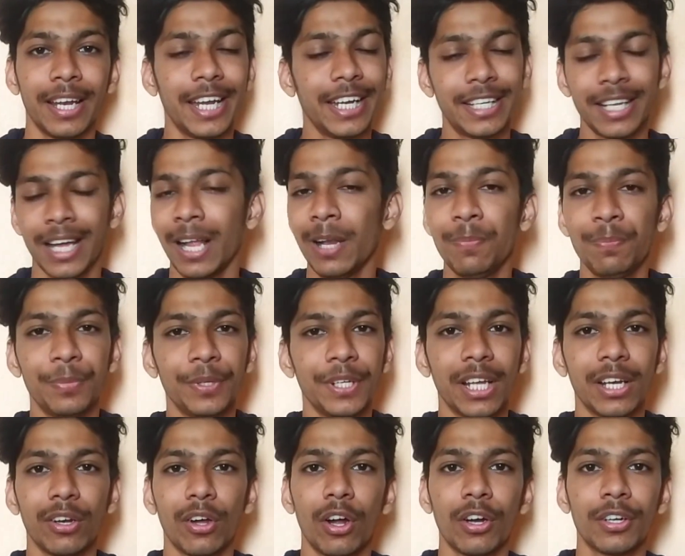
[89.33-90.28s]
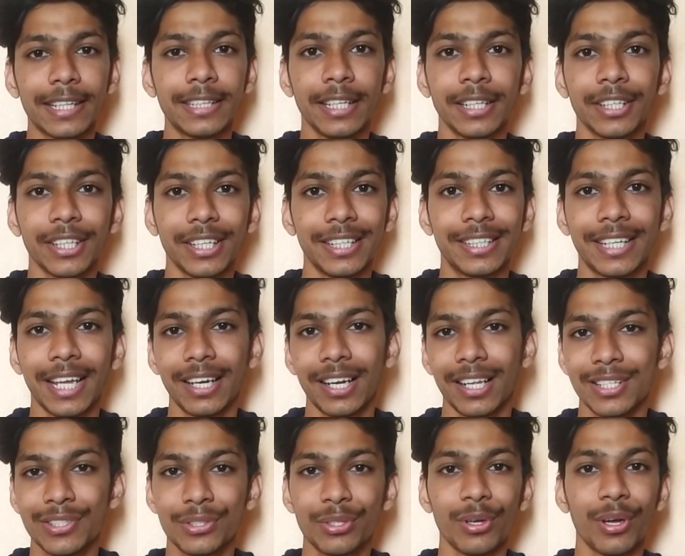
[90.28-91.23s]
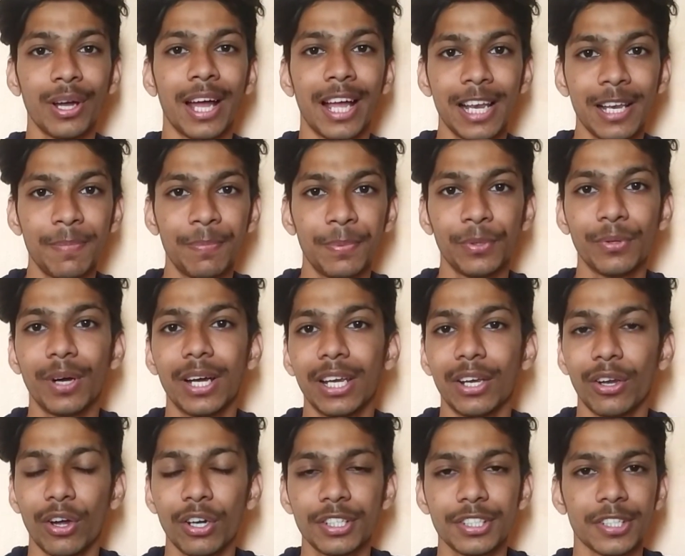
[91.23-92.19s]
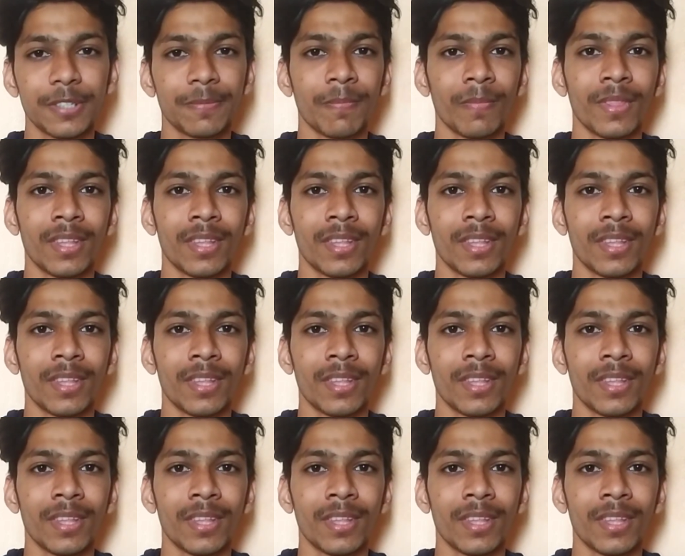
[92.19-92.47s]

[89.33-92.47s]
It helped me a lot. I think it can also help you a lot.